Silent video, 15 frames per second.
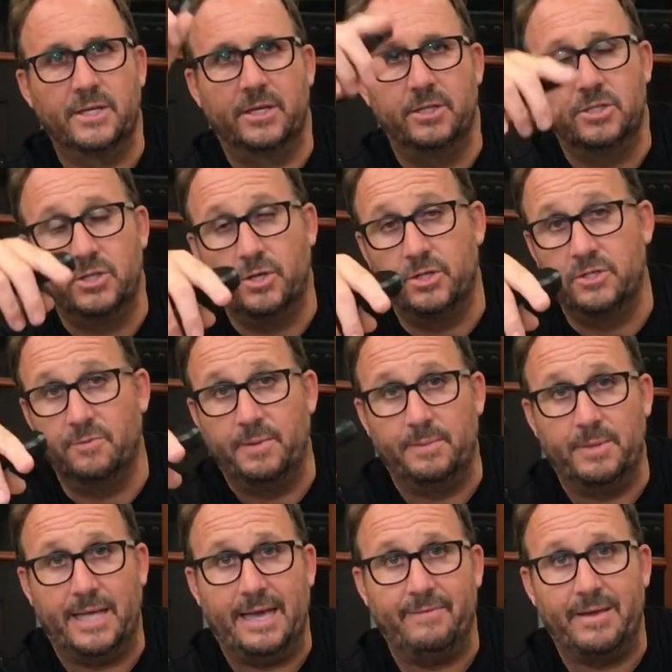the concerns that
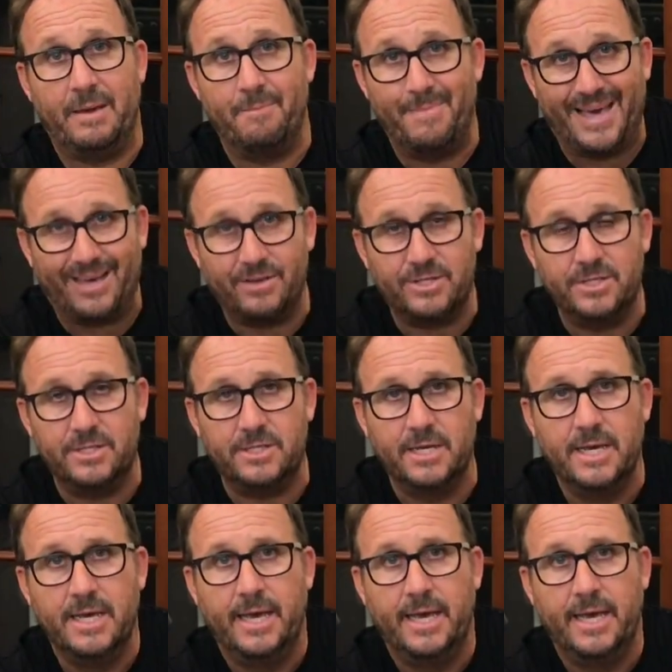people are having about it,